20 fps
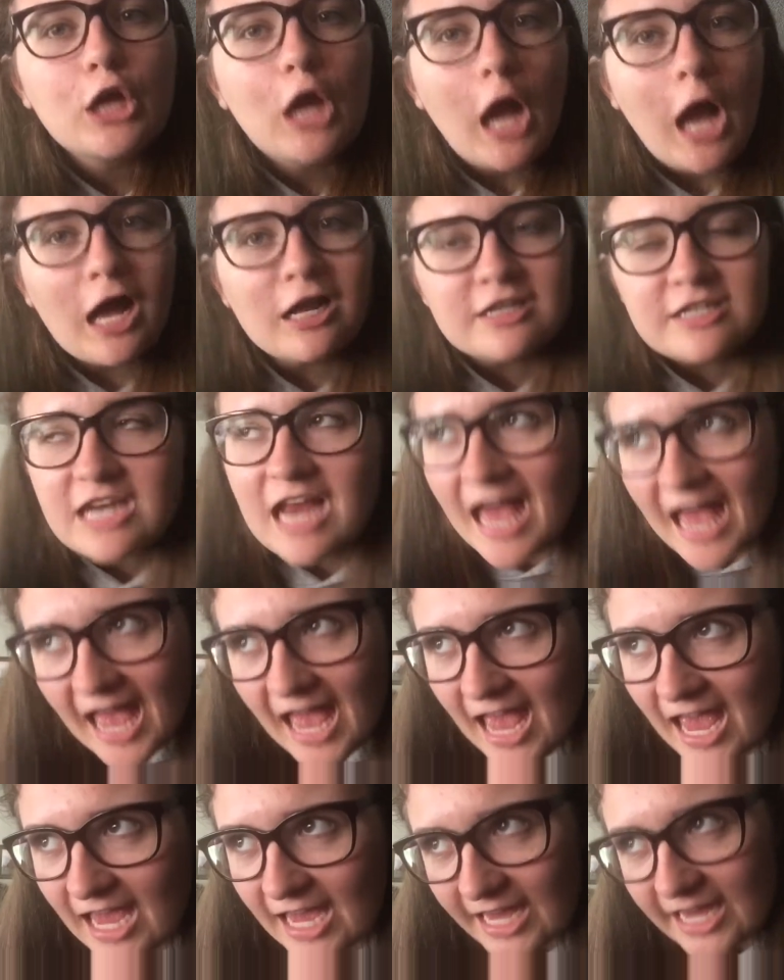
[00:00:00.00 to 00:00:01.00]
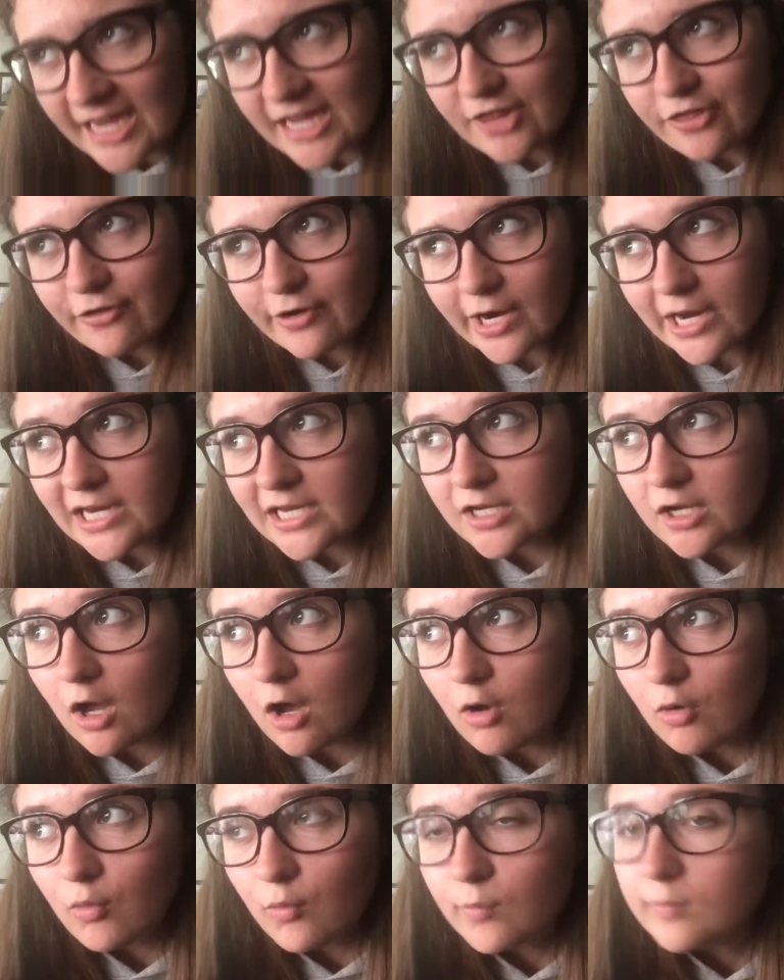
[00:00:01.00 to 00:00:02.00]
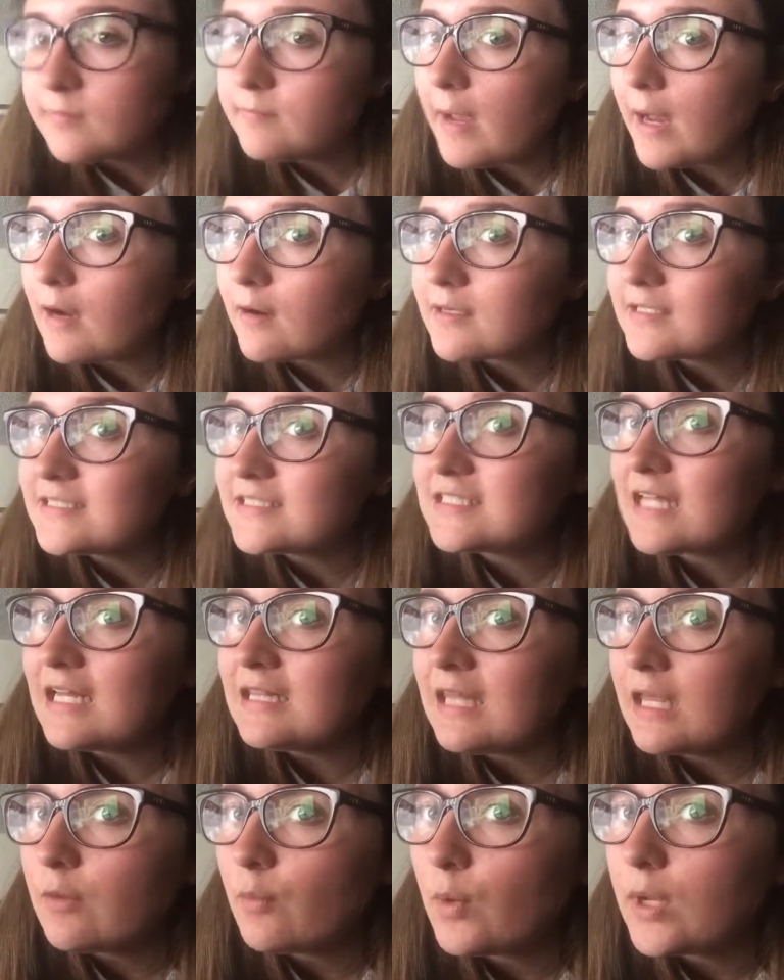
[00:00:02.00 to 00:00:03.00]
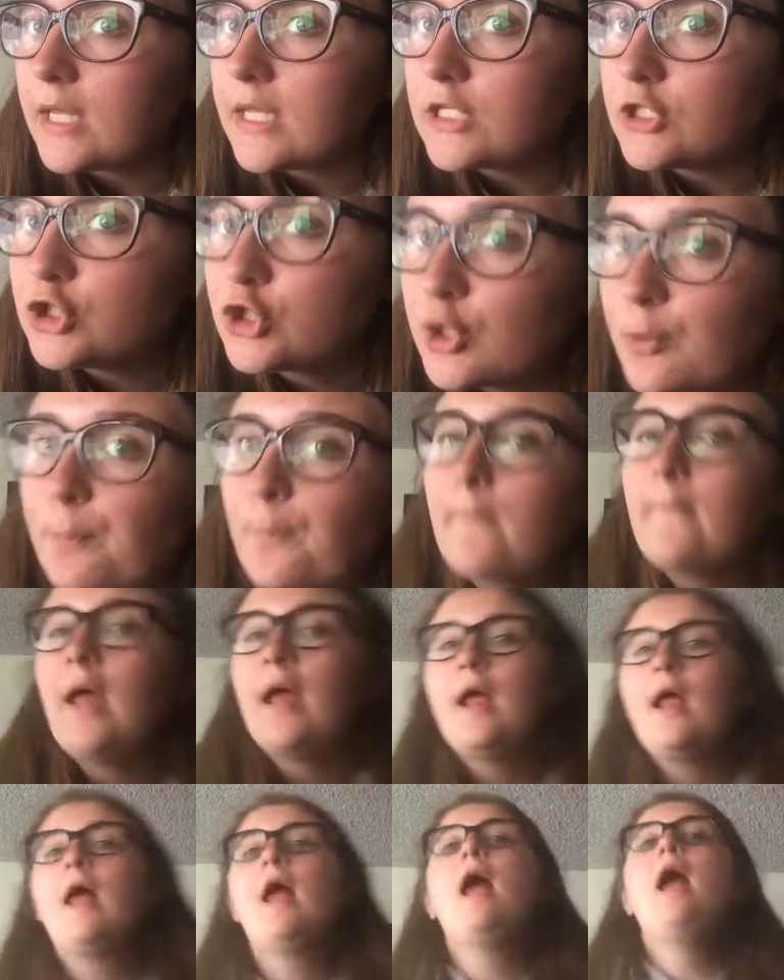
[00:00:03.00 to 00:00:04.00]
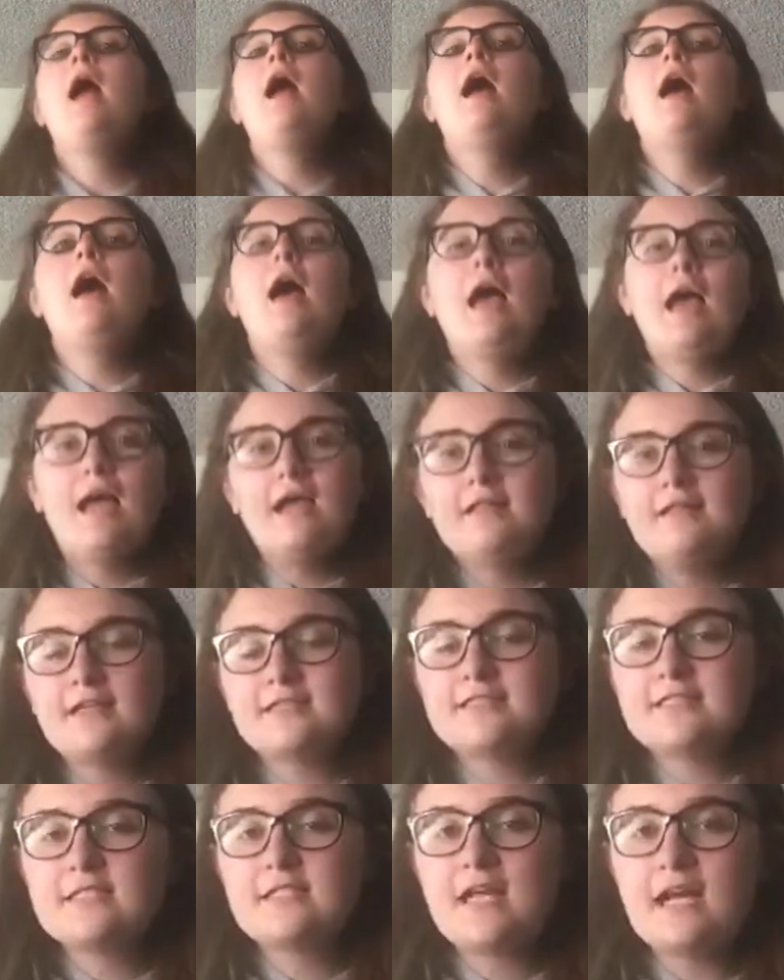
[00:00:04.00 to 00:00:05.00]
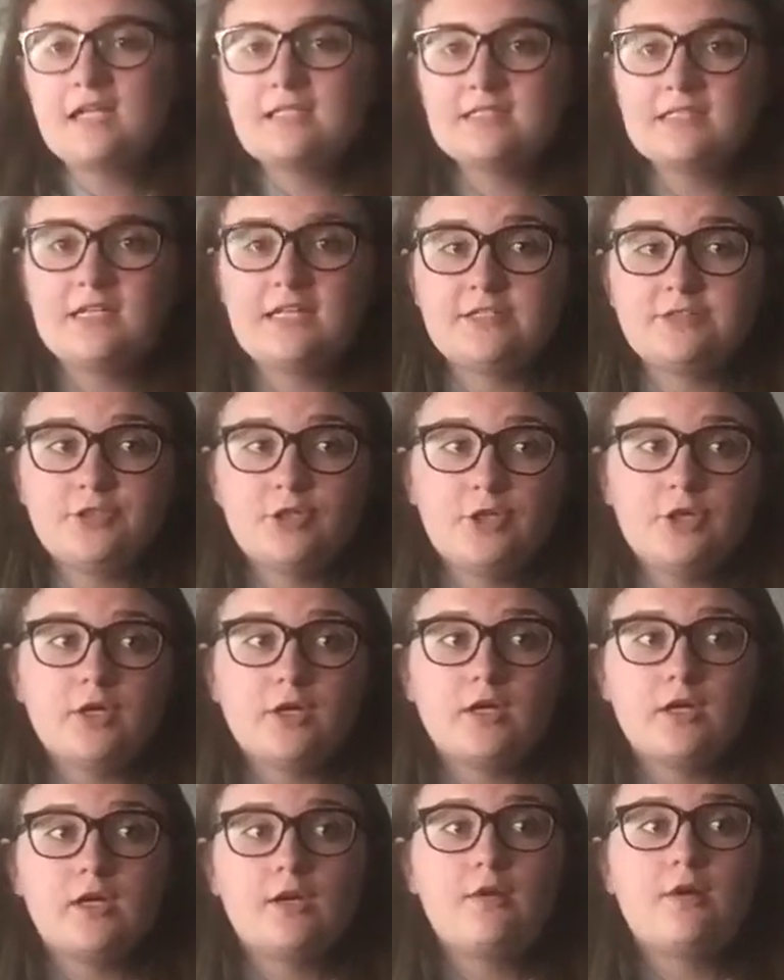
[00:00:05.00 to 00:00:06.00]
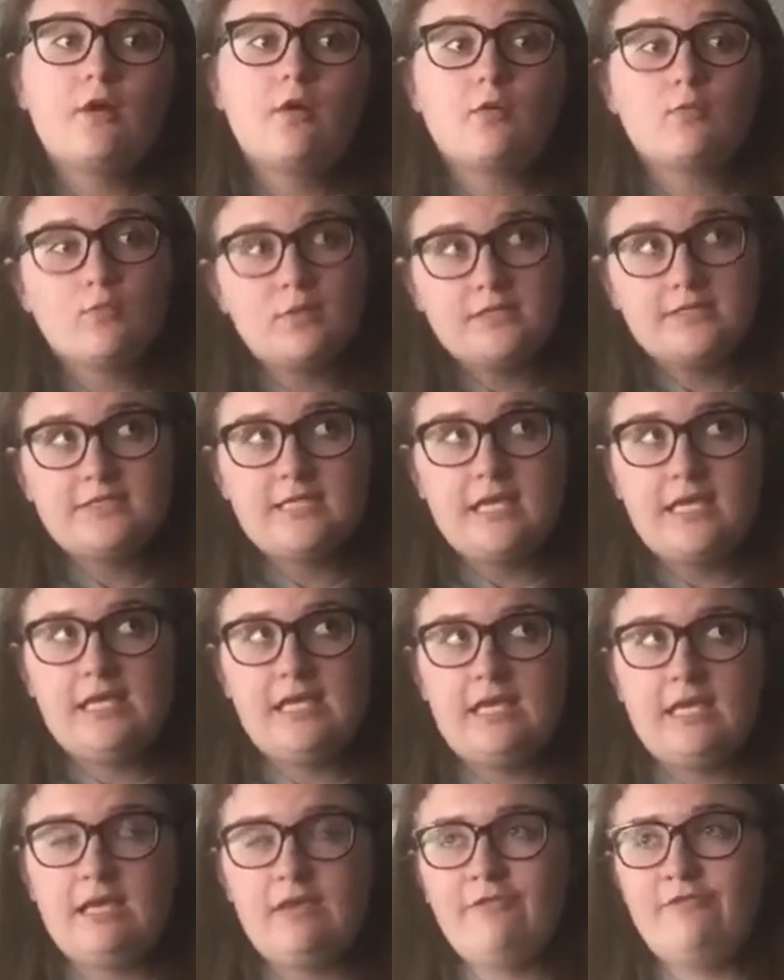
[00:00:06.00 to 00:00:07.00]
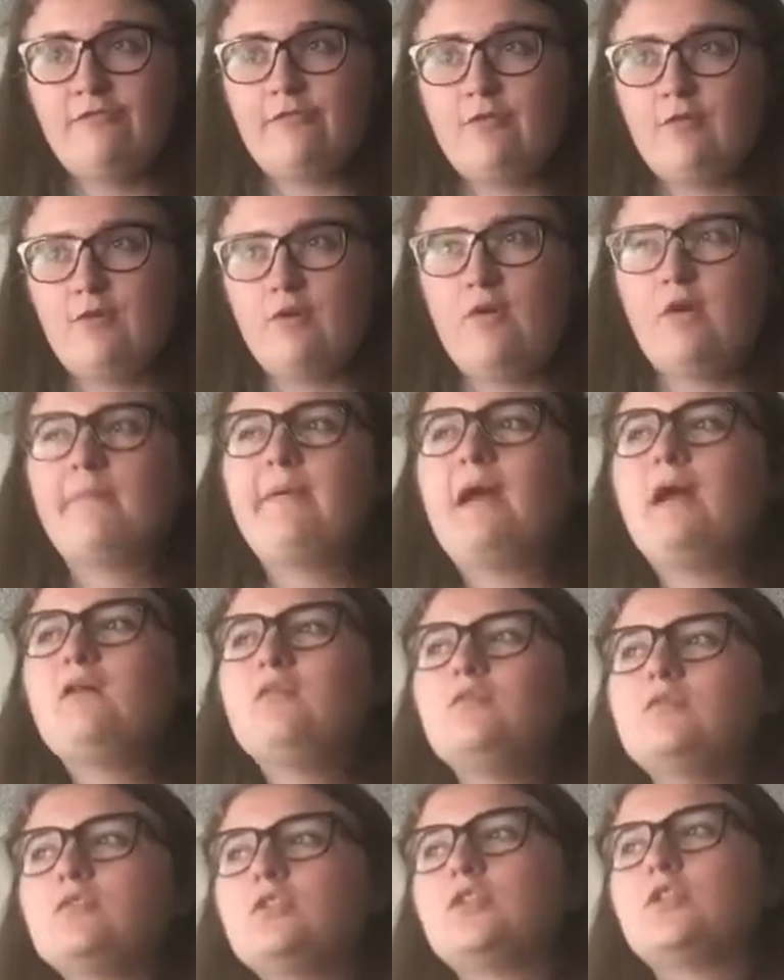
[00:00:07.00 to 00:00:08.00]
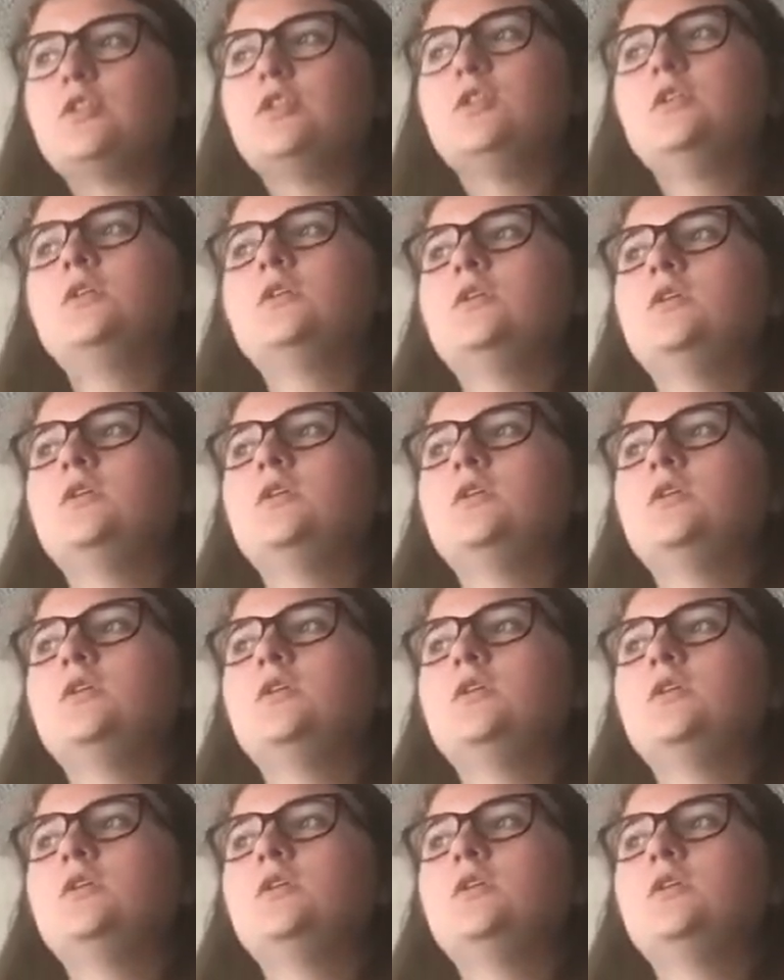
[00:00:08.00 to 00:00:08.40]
honey, there ain't no American Sign Language. And that's the class that I took or was taking for about